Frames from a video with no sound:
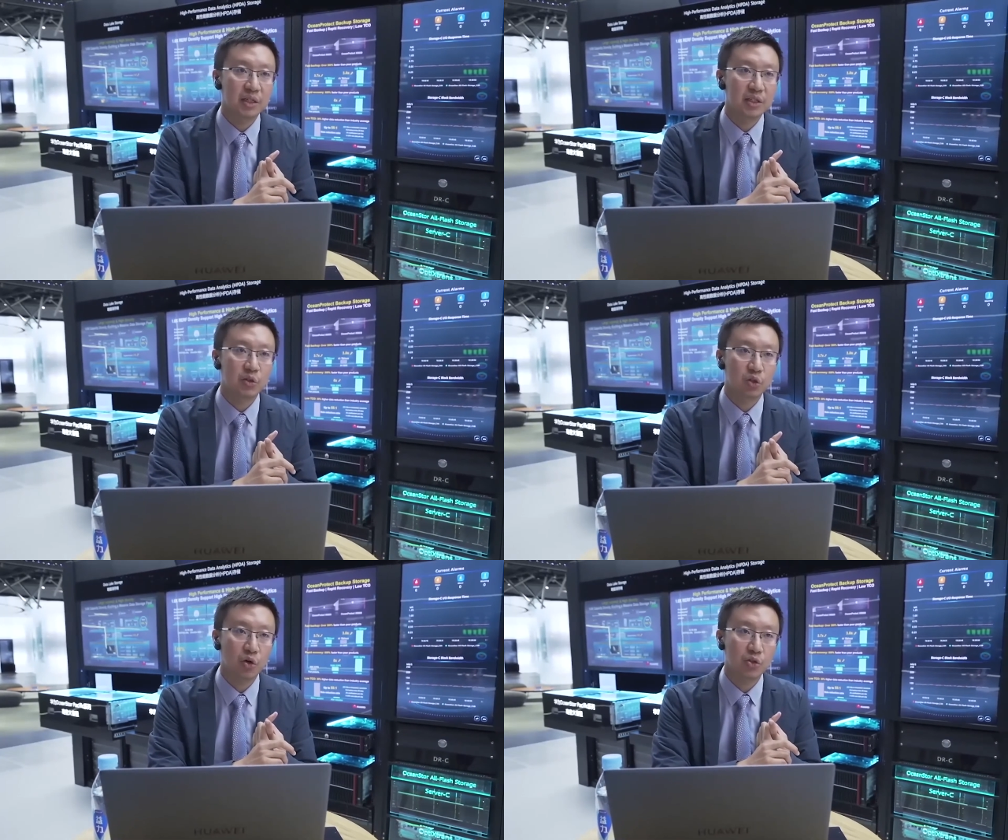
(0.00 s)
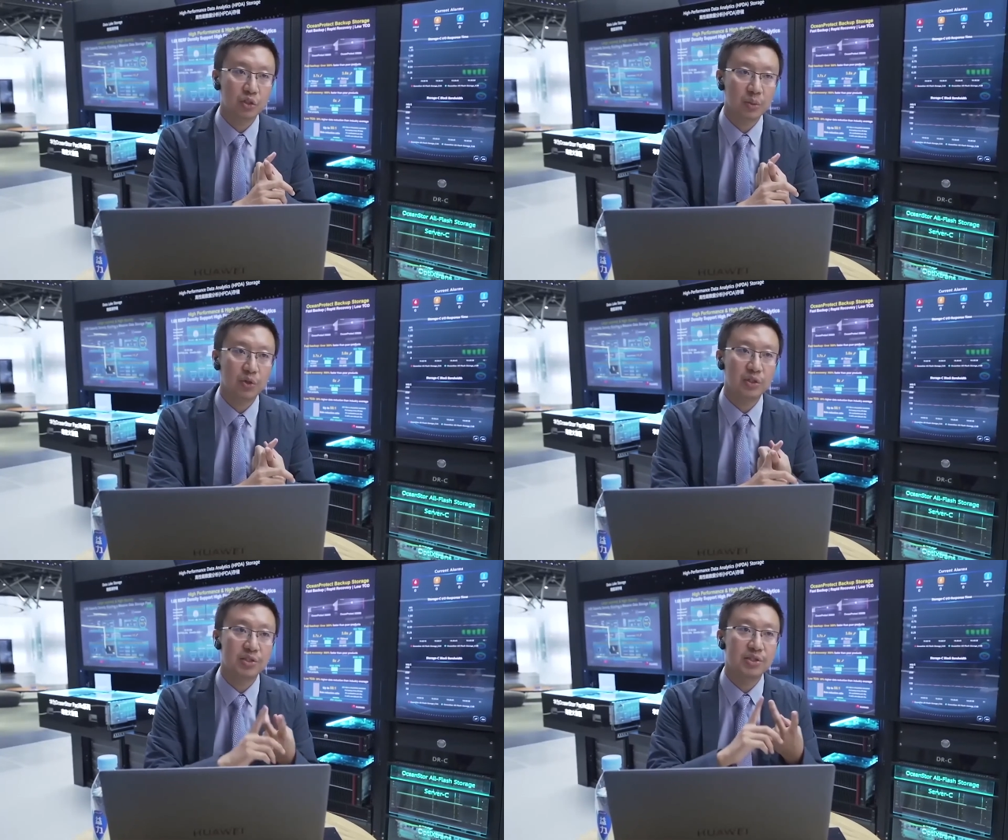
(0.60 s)
It can also
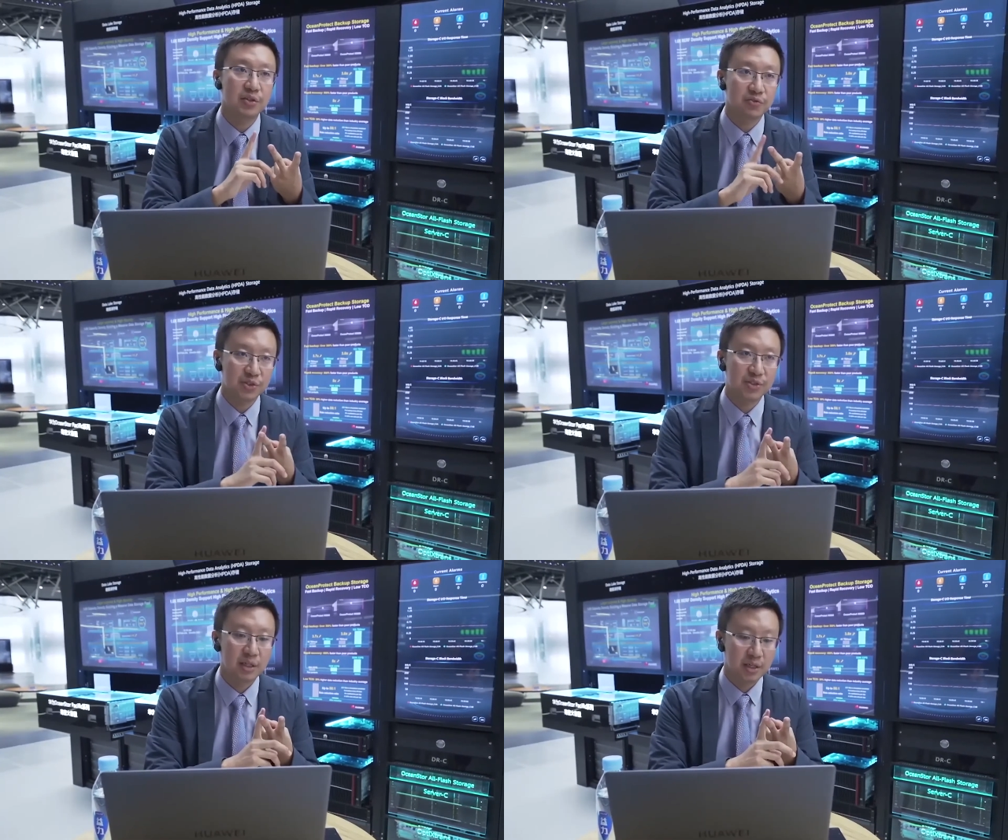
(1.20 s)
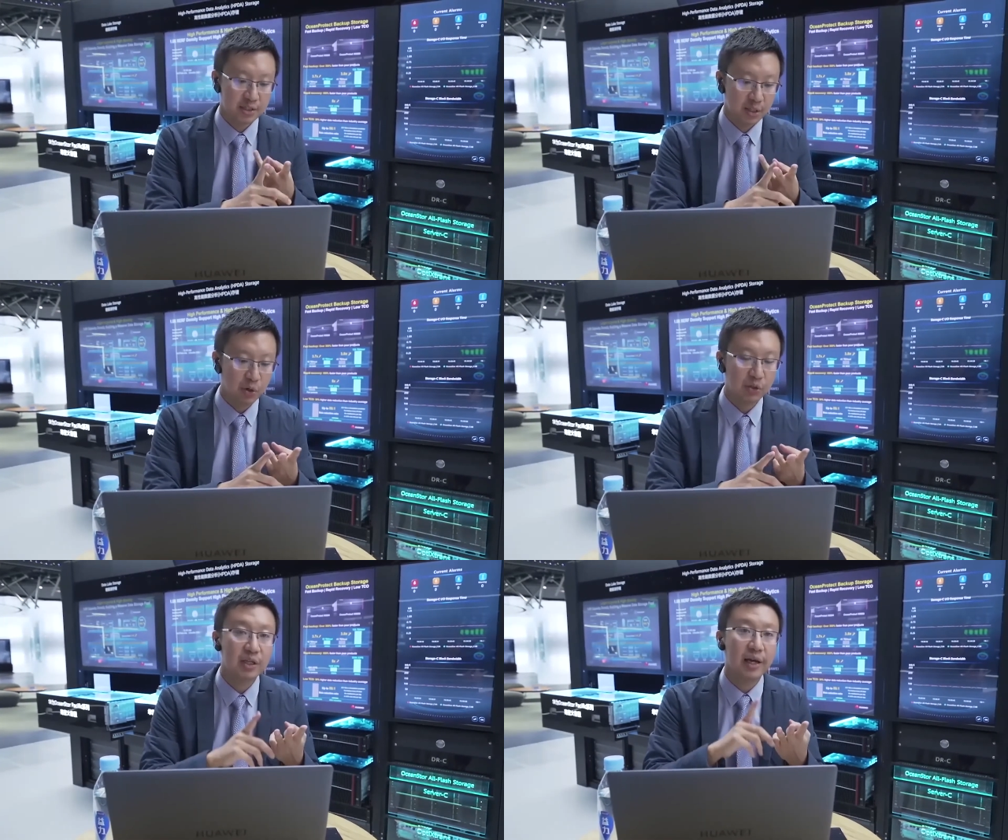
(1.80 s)
support the SIFS,
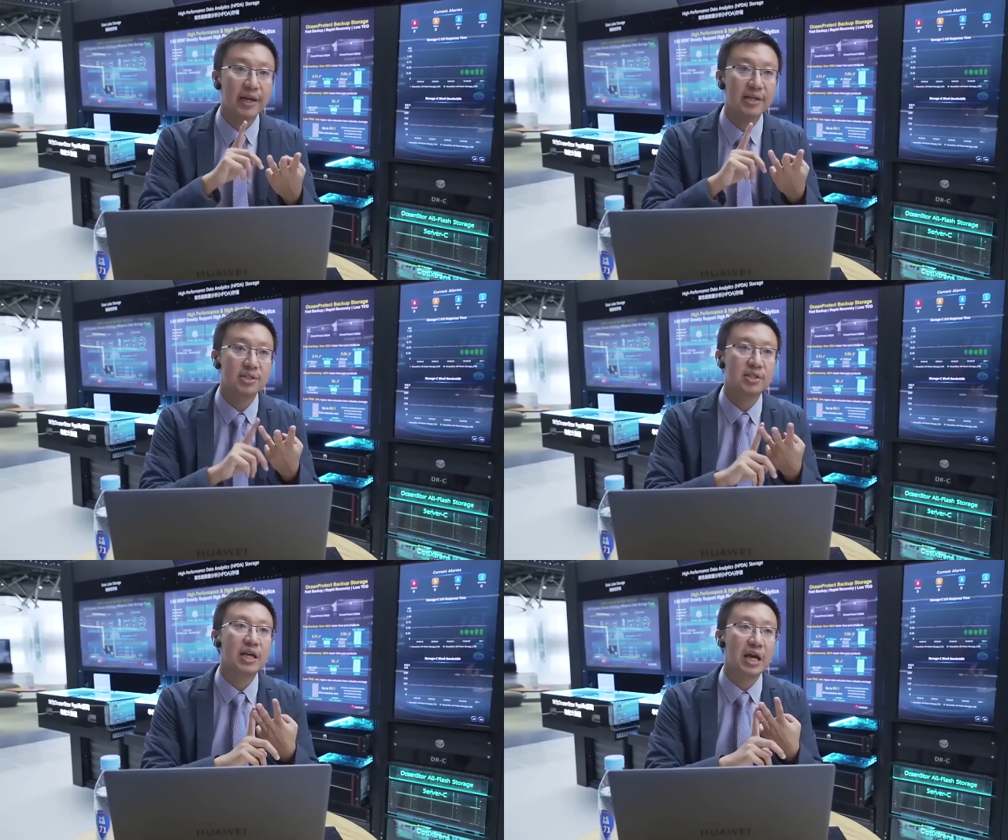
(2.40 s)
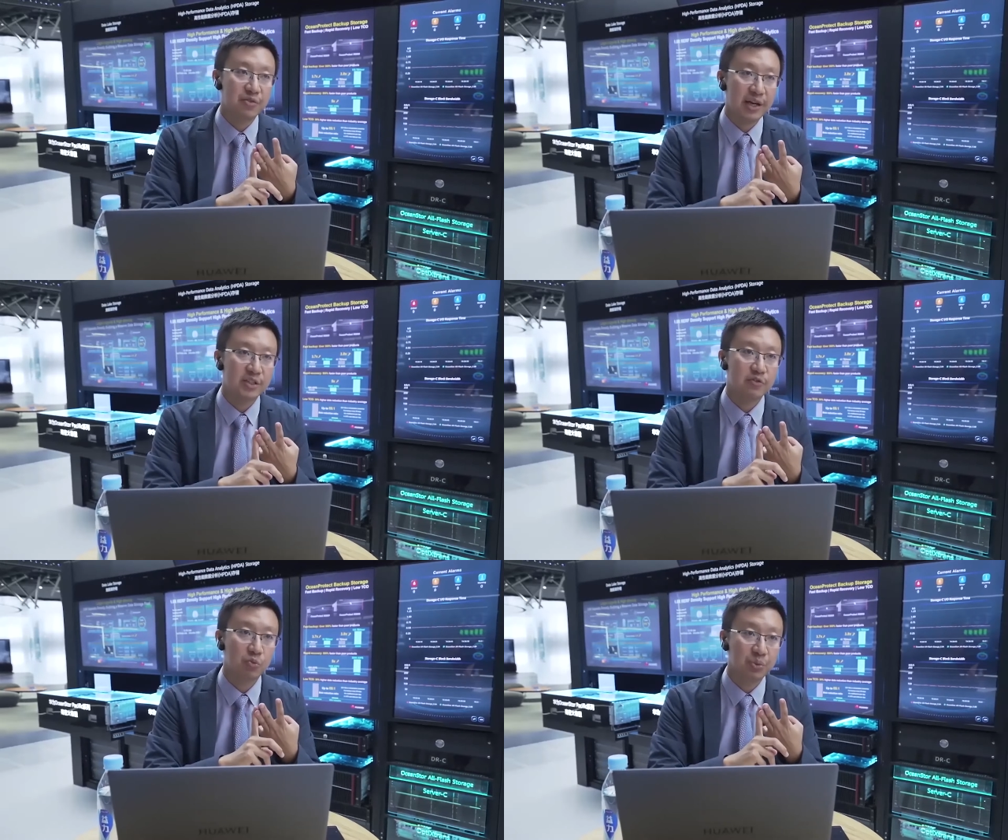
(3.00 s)
support the HDFS
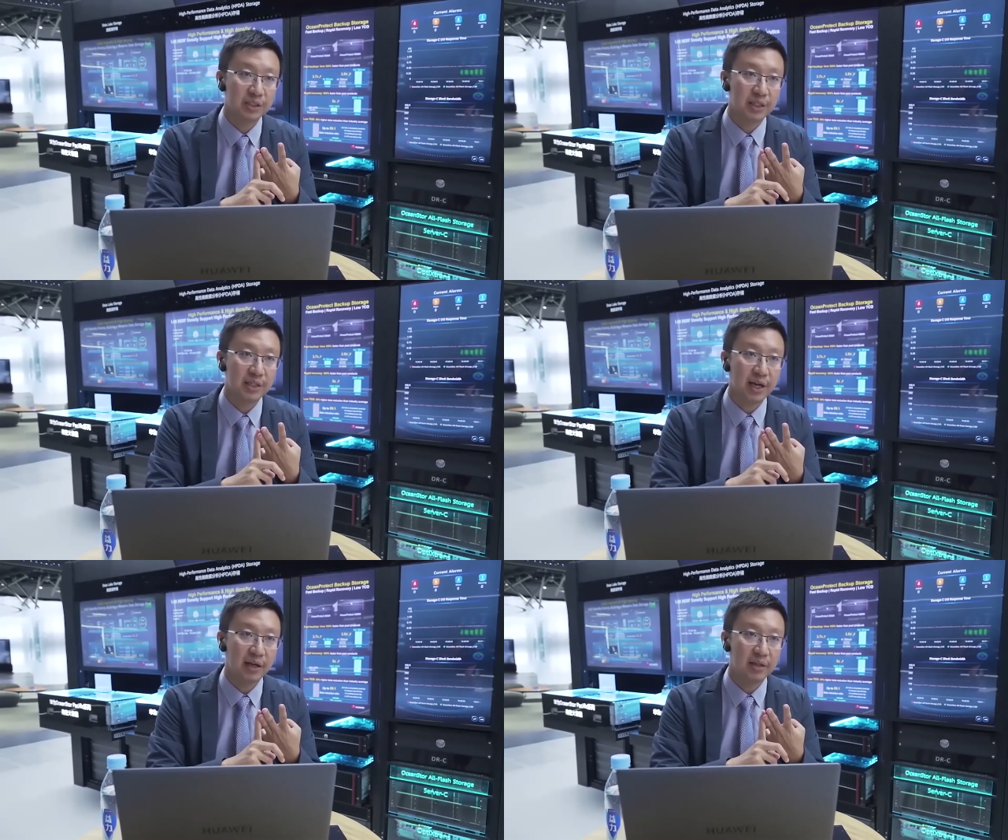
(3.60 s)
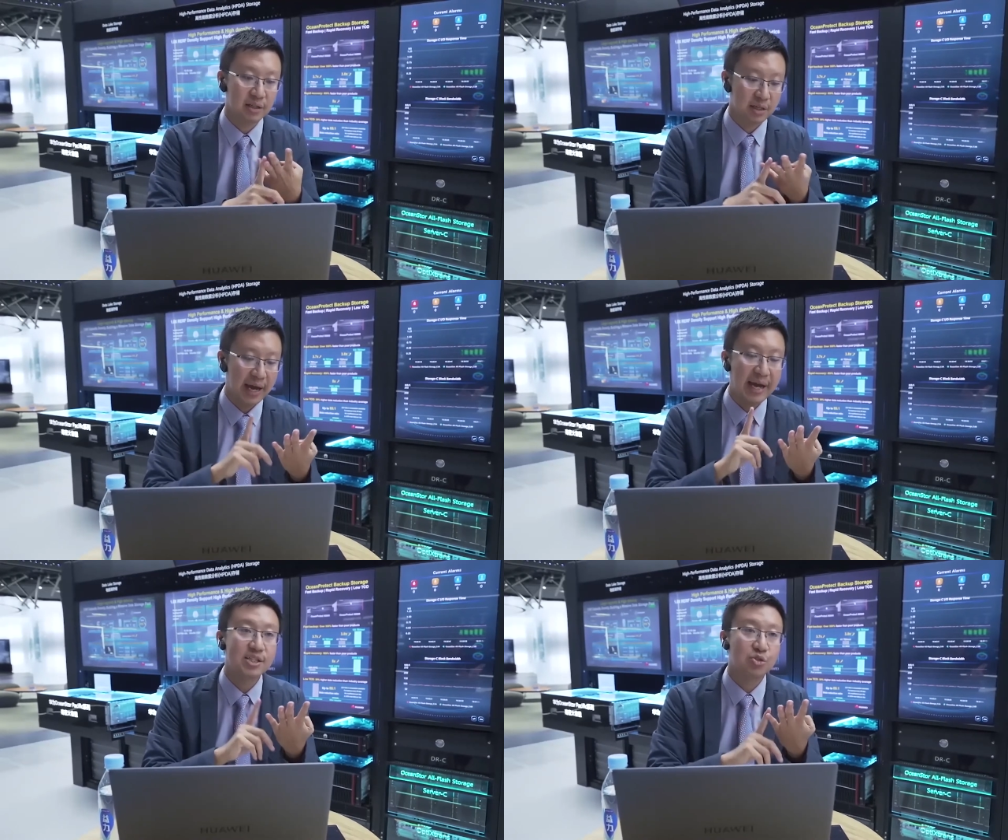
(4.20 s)
for big data,
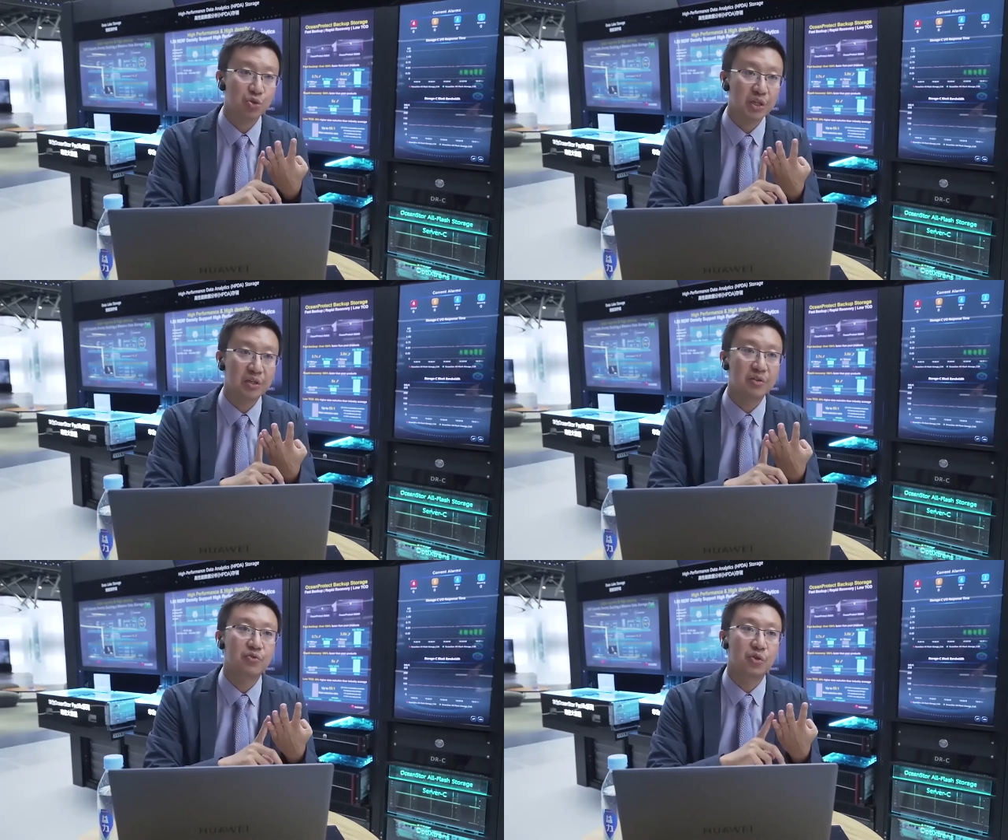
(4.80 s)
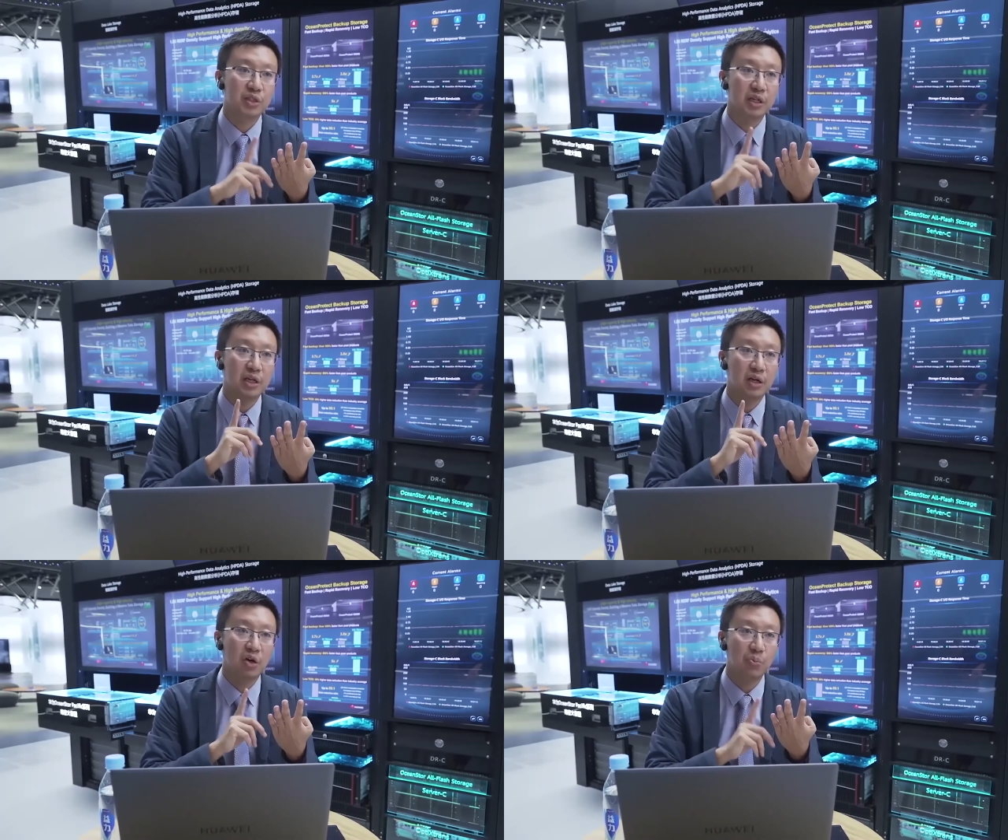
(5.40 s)
S3 for
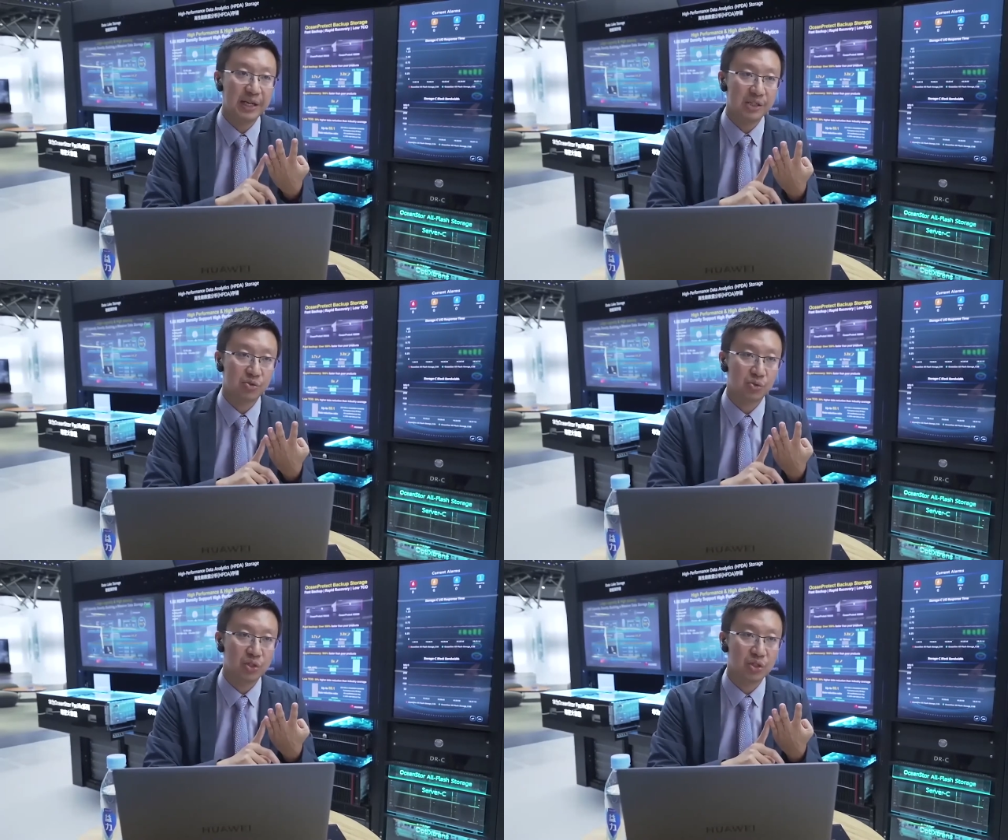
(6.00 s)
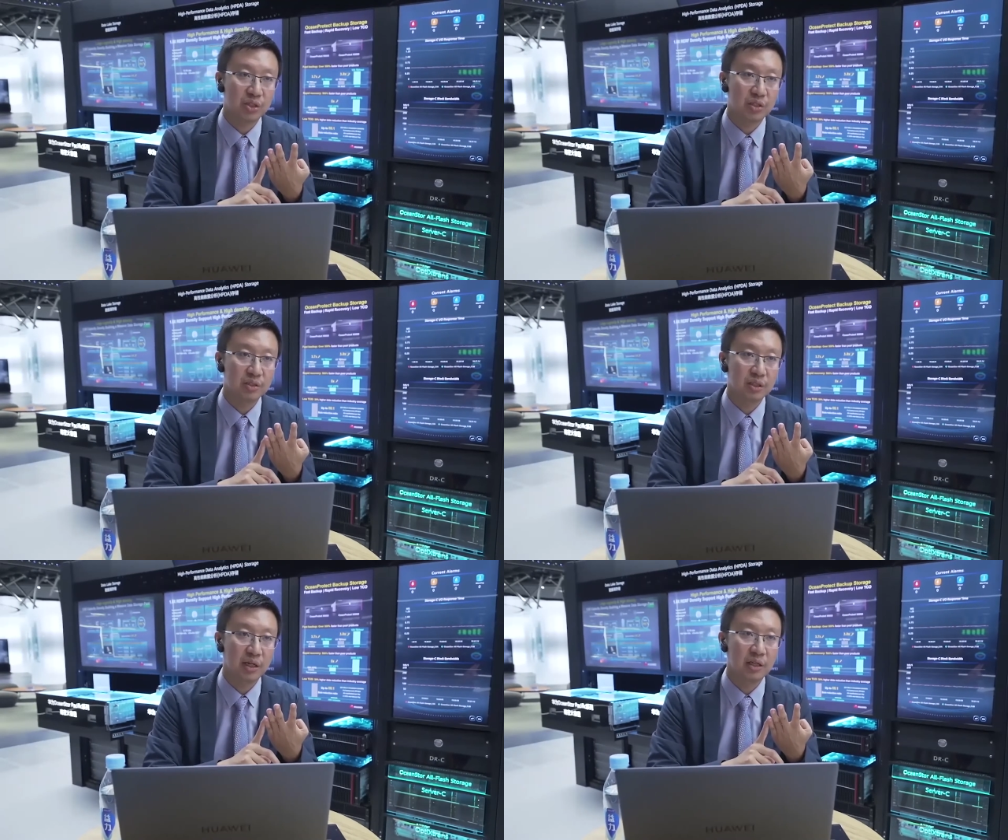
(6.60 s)
the object storage.
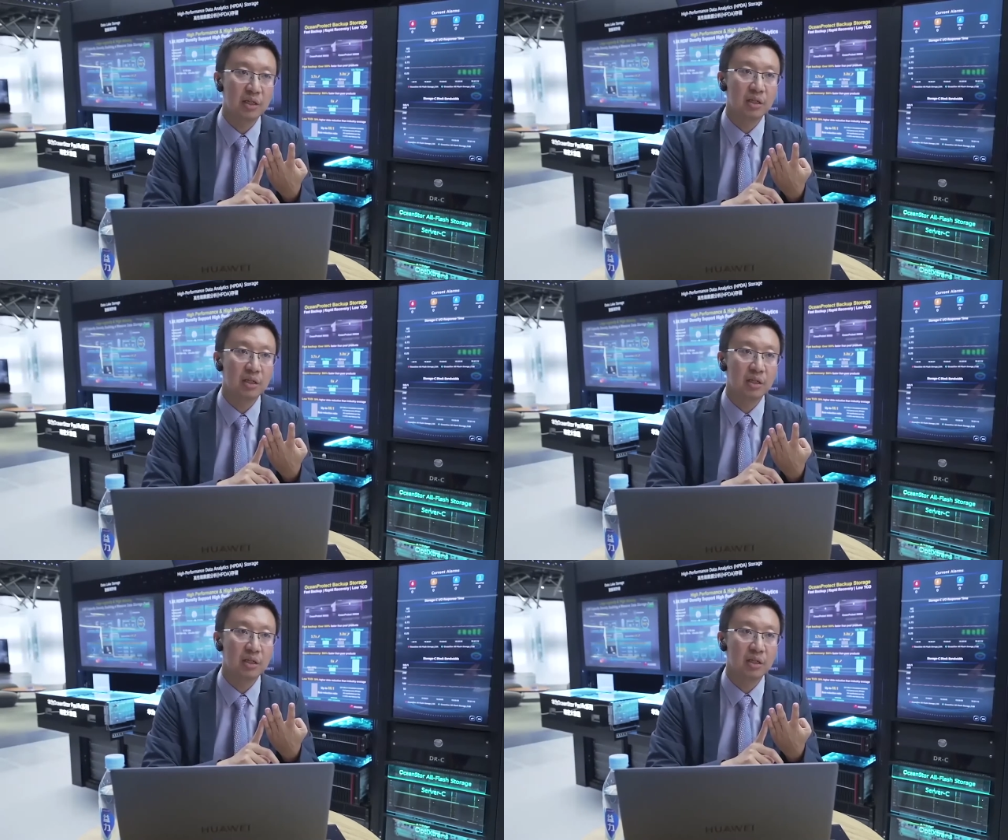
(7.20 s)
Yeah.